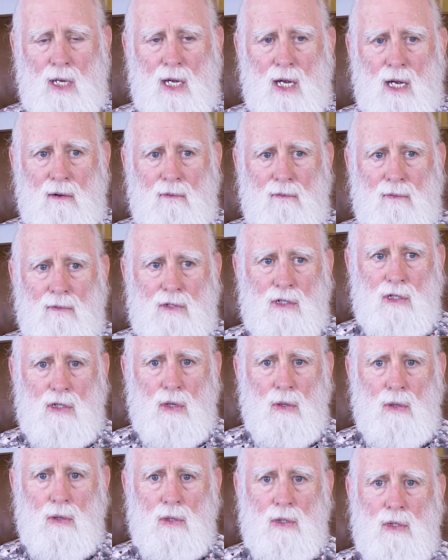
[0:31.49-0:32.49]
have
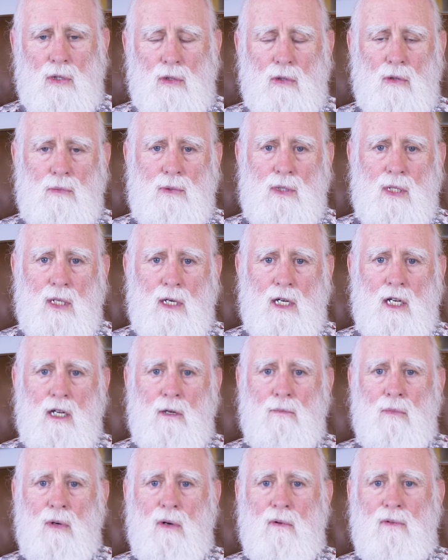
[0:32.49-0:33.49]
solar tubes and a
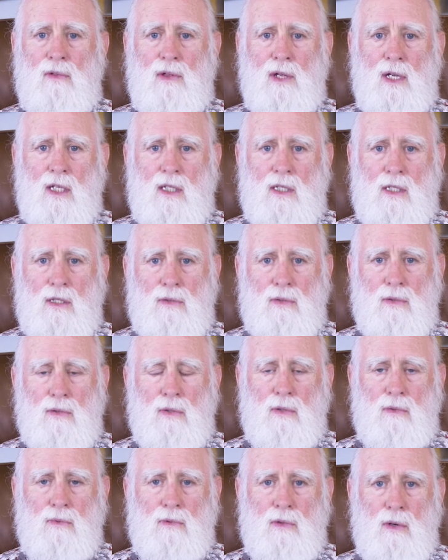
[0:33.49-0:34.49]
number of things through
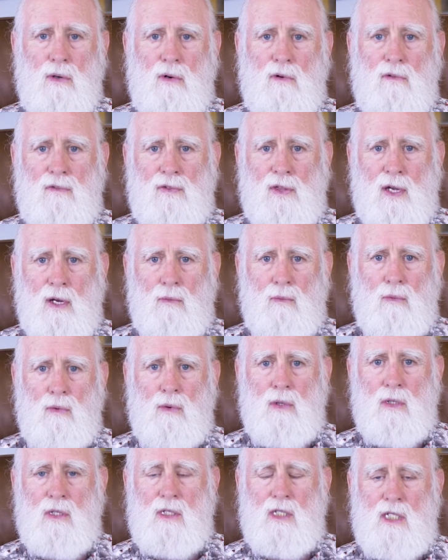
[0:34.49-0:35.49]
the roof that
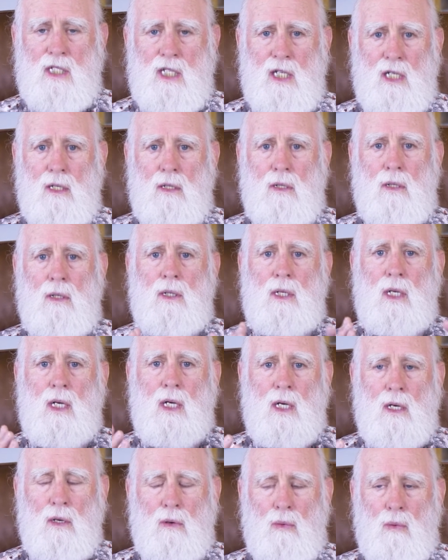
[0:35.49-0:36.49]
weren't sealed
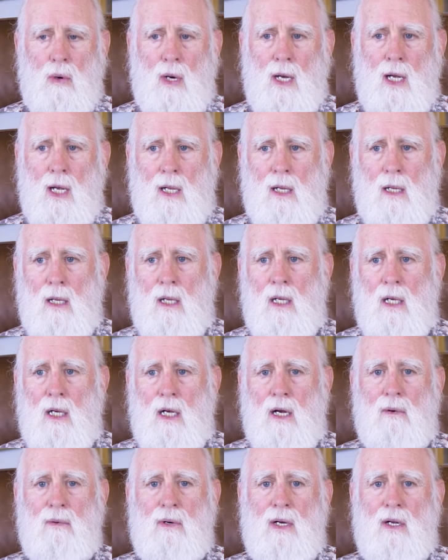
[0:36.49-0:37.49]
well
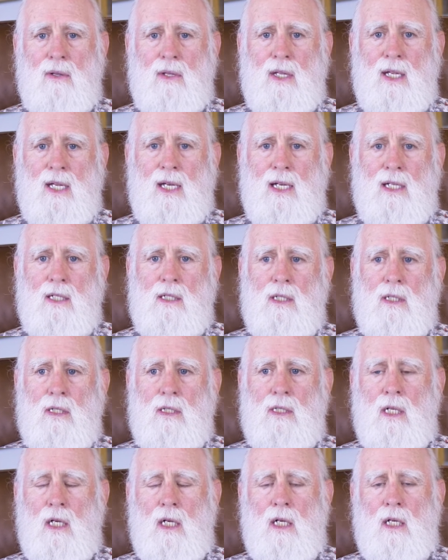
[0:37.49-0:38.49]
around the
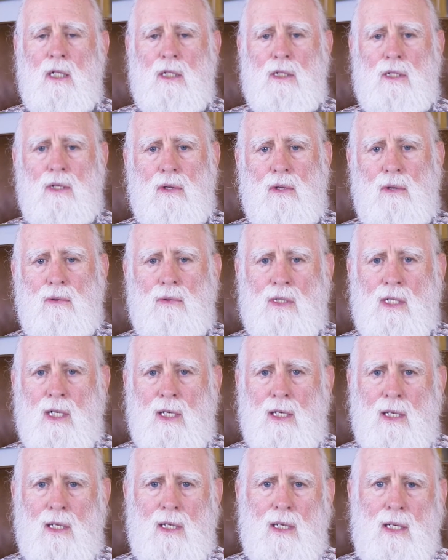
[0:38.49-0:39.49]
edges. So there was
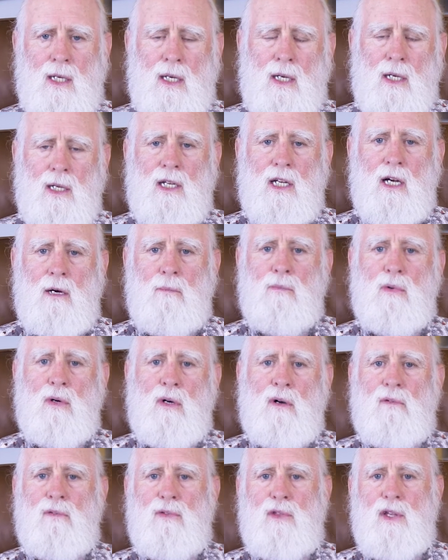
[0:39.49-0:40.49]
a number
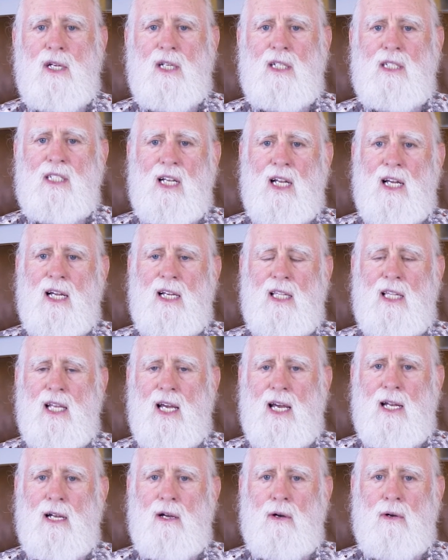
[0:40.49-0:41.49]
of things like
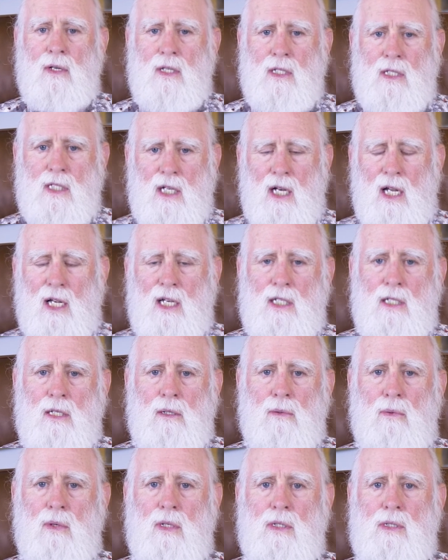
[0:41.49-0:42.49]
that. Our
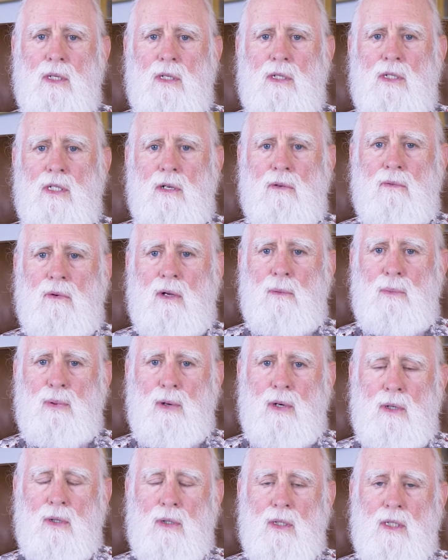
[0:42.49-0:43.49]
insulation was in generally
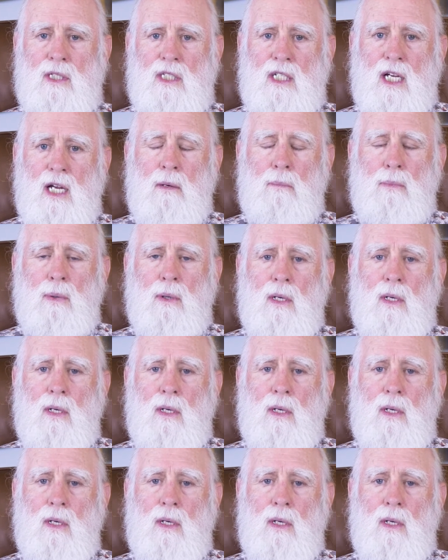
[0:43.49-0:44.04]
pretty good shape,